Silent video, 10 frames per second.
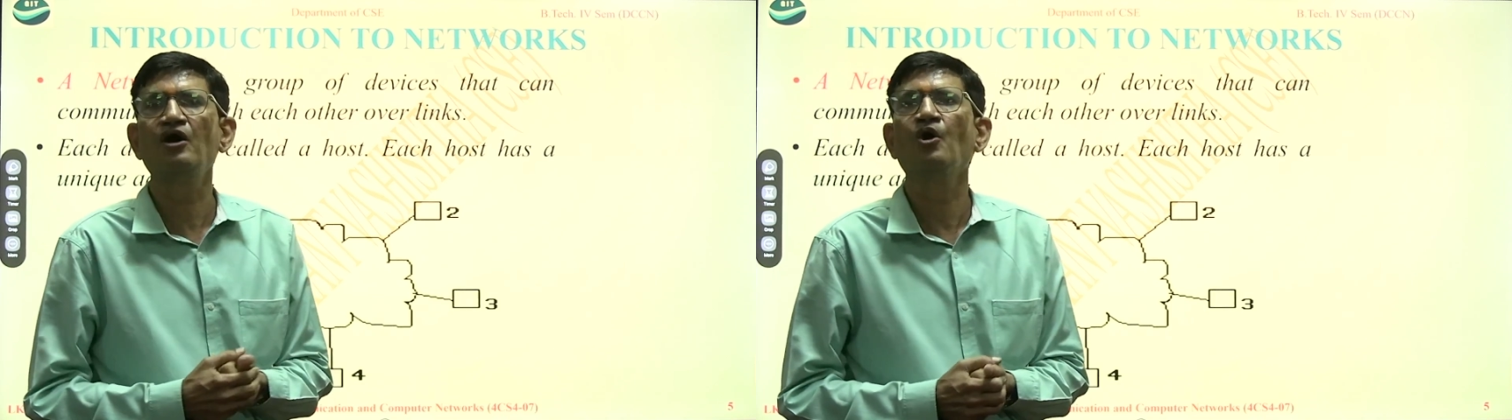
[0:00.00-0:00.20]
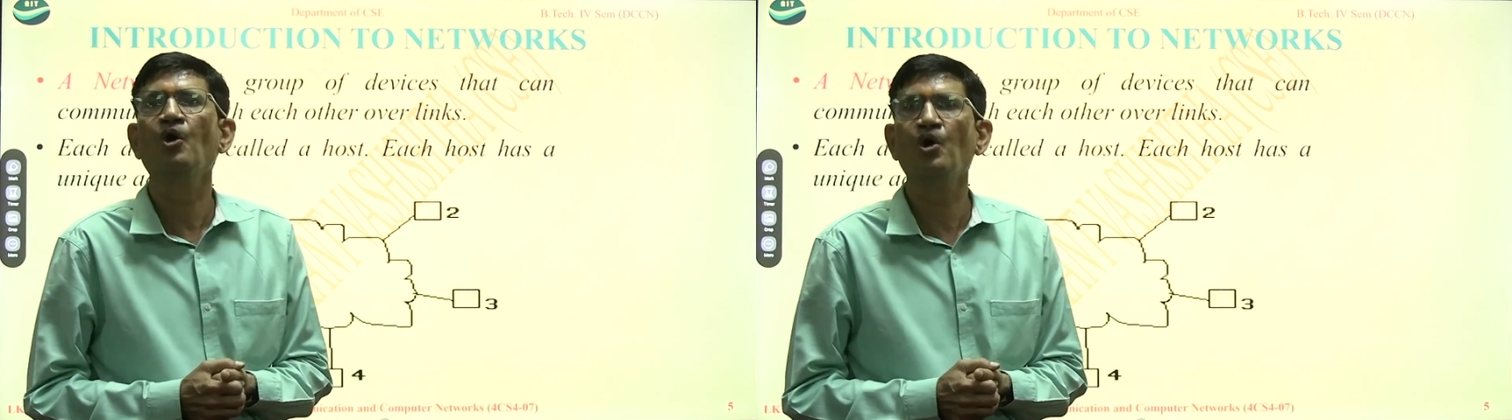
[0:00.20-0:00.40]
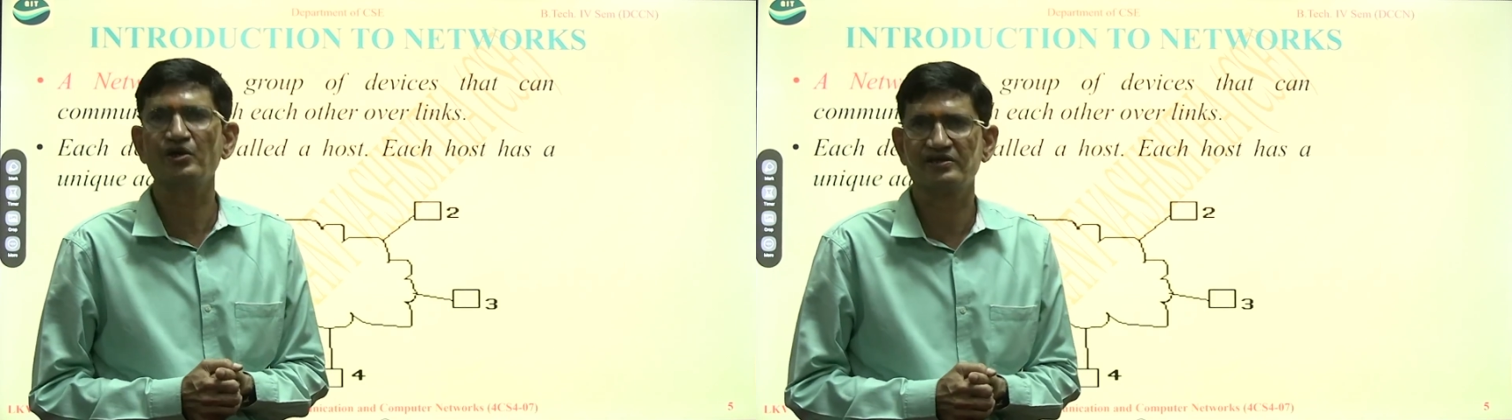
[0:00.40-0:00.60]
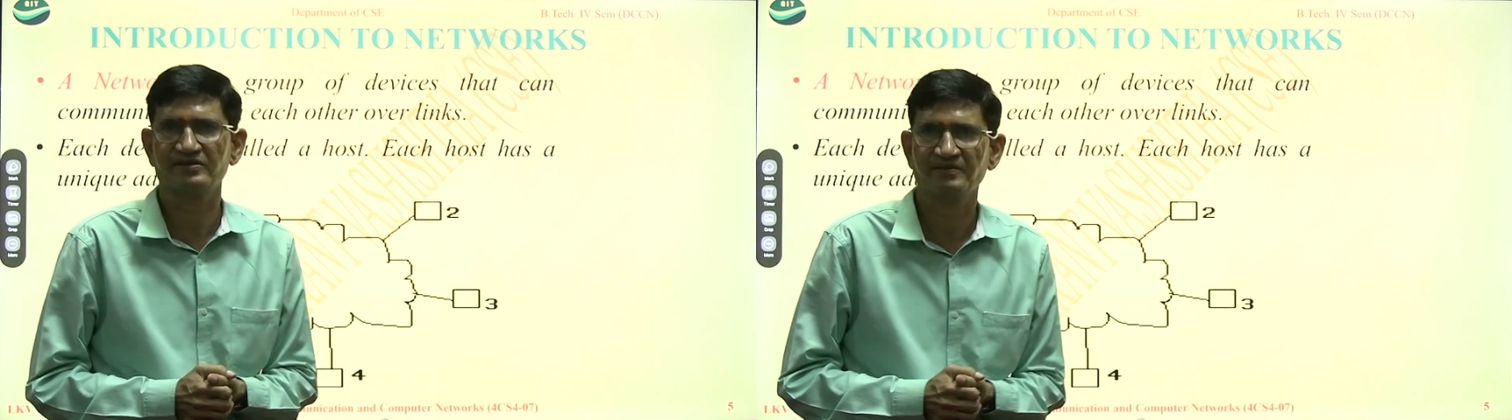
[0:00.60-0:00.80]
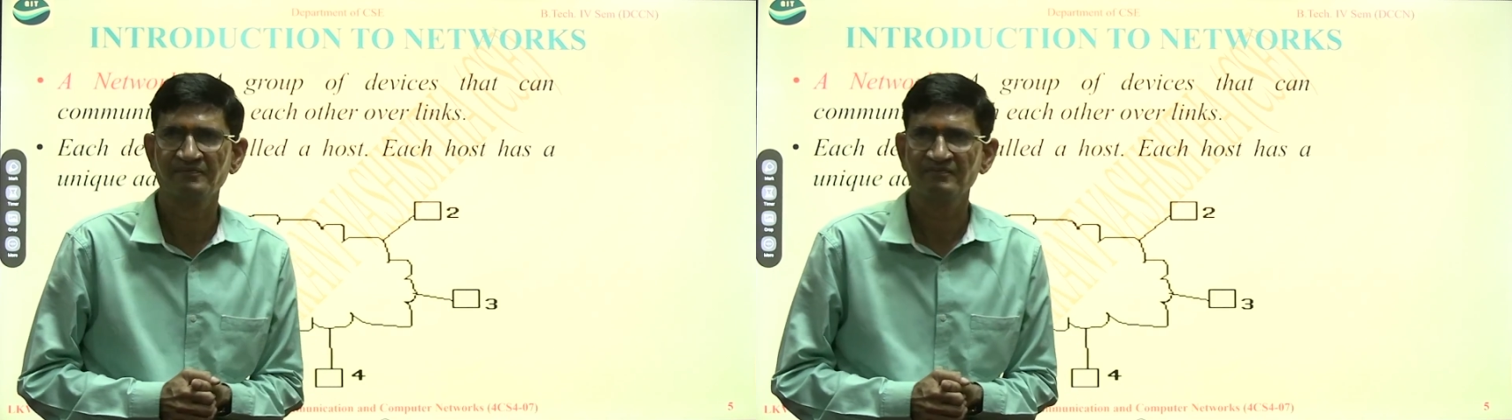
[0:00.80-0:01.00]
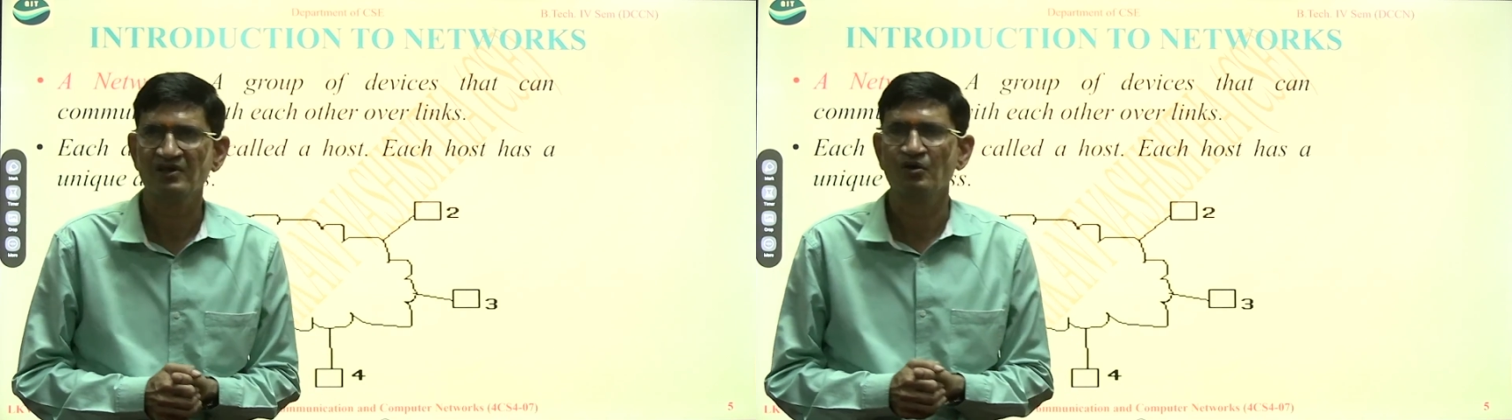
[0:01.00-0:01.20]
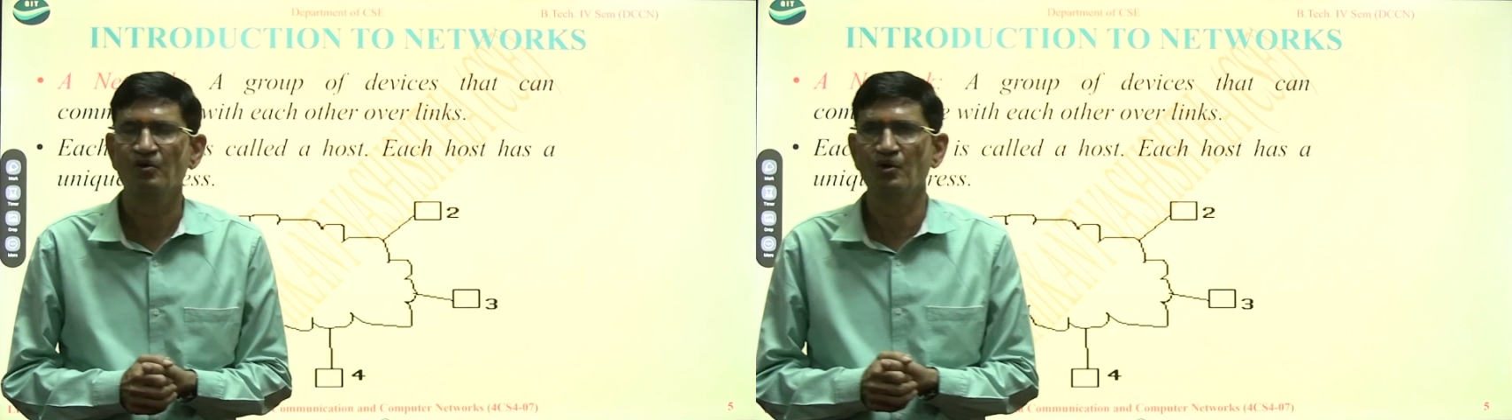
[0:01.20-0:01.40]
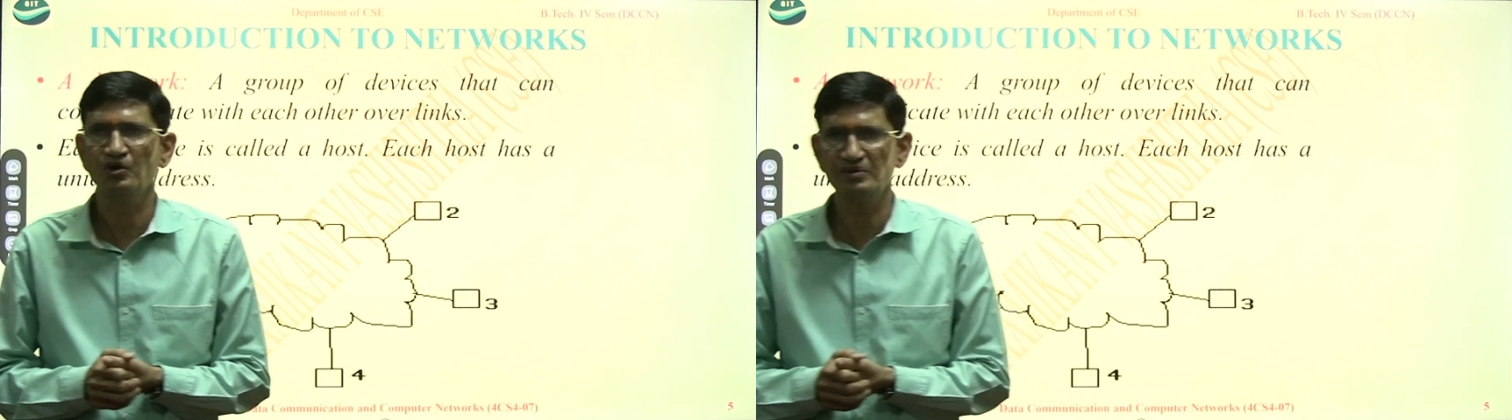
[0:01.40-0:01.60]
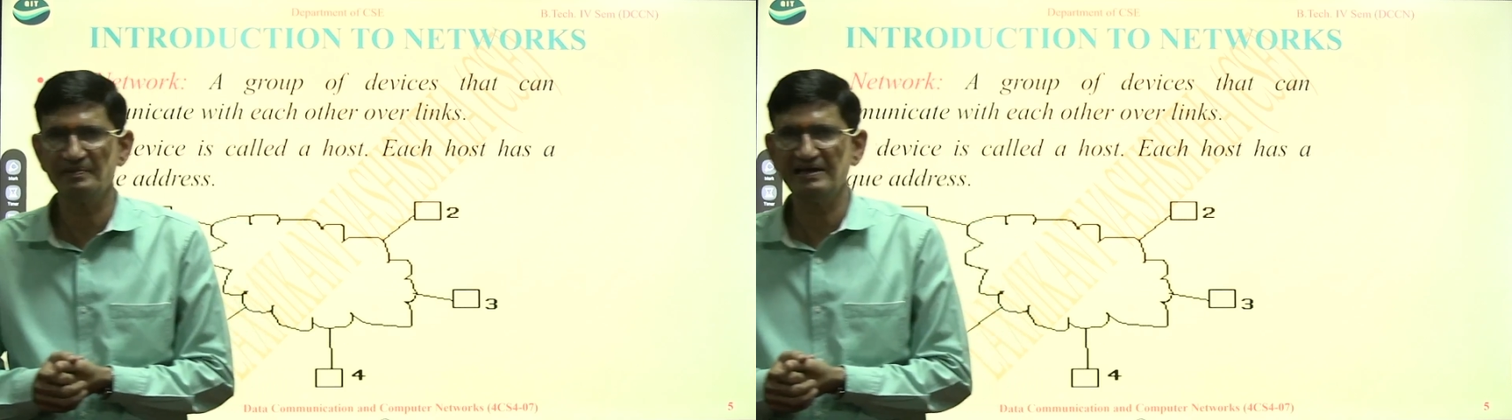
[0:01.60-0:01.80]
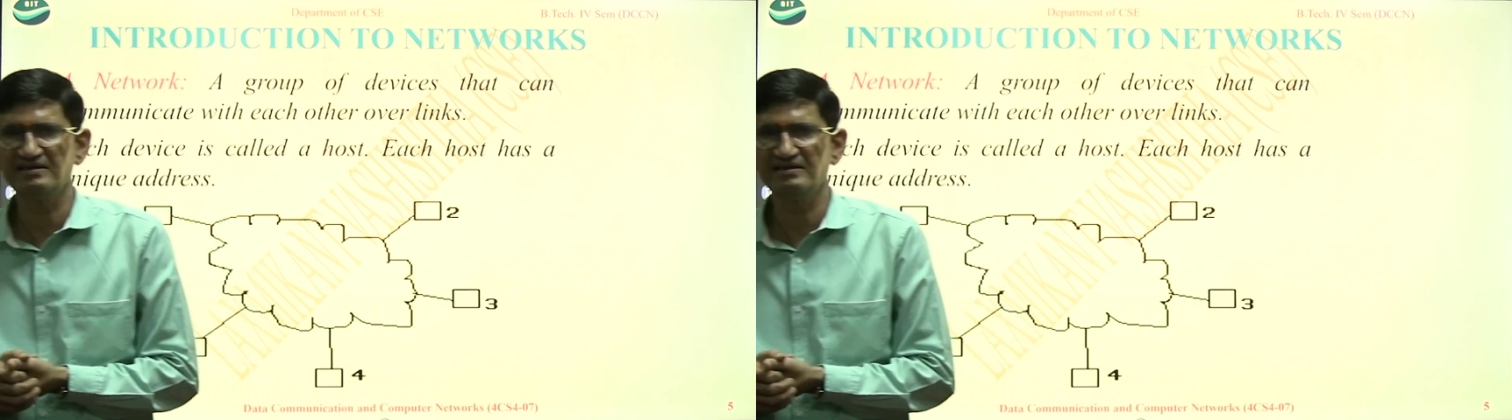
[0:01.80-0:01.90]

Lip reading: host. Host means